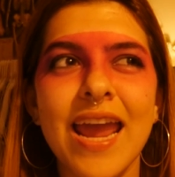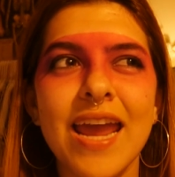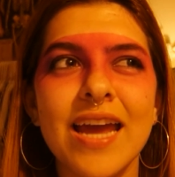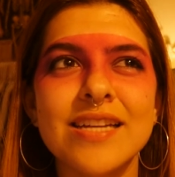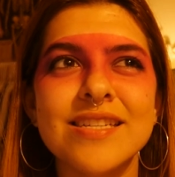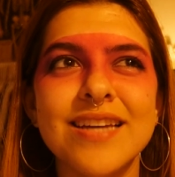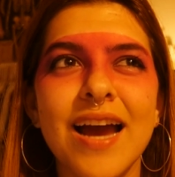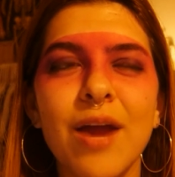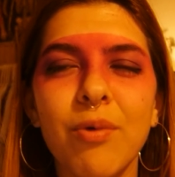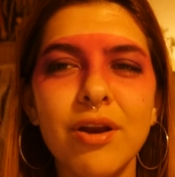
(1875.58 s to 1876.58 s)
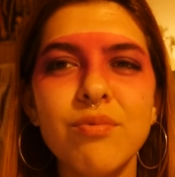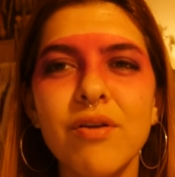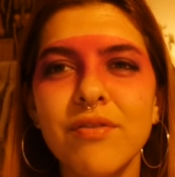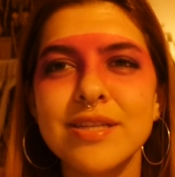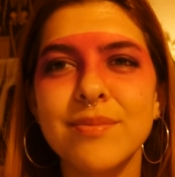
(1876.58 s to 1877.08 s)
And I want to go
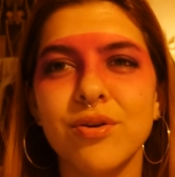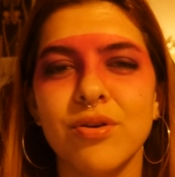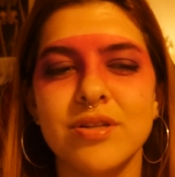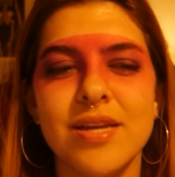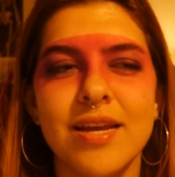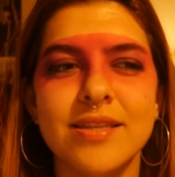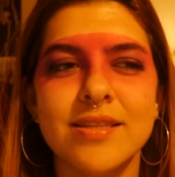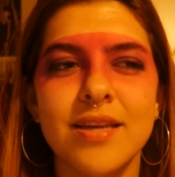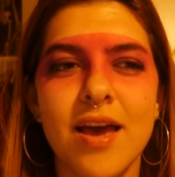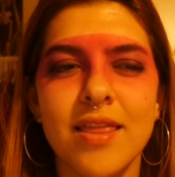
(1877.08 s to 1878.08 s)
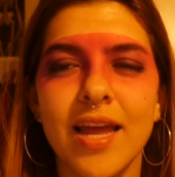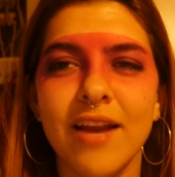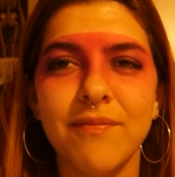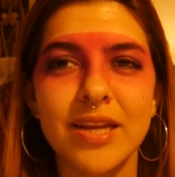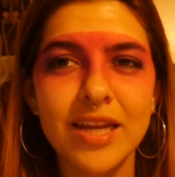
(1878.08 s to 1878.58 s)
over some of the critiques that
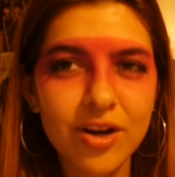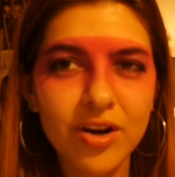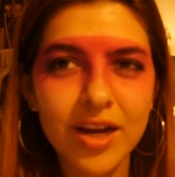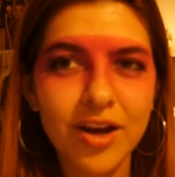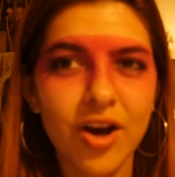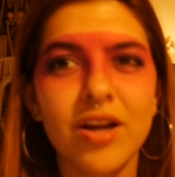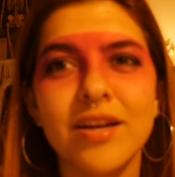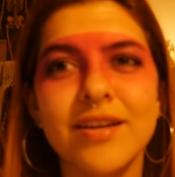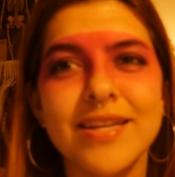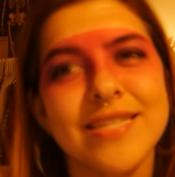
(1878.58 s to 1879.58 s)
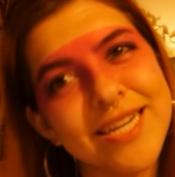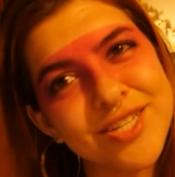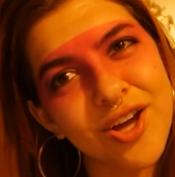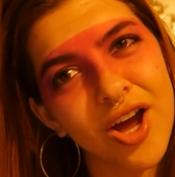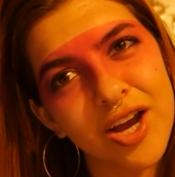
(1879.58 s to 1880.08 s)
I've been hearing on
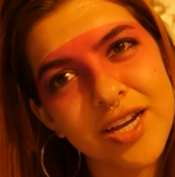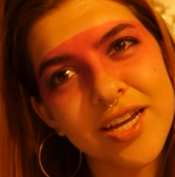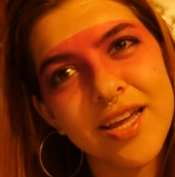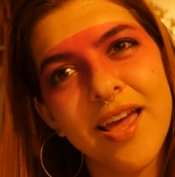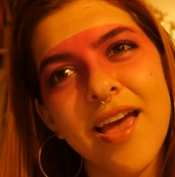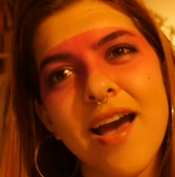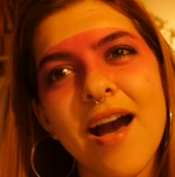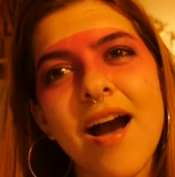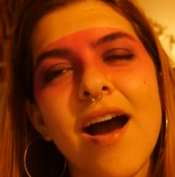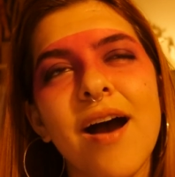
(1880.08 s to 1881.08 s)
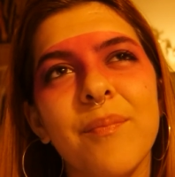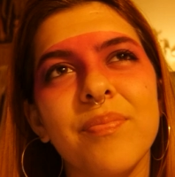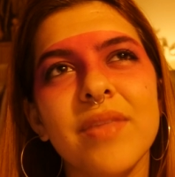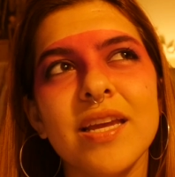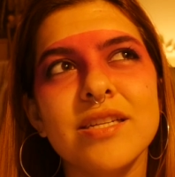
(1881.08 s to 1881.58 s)
TikTok,
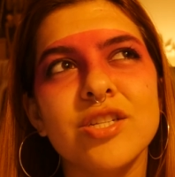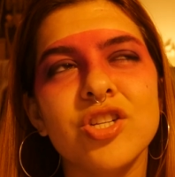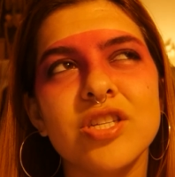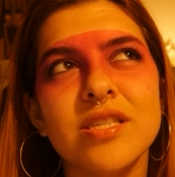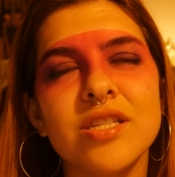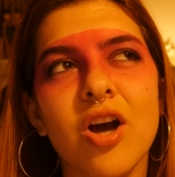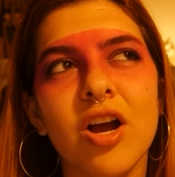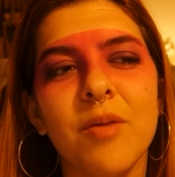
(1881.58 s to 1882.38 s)
to just talk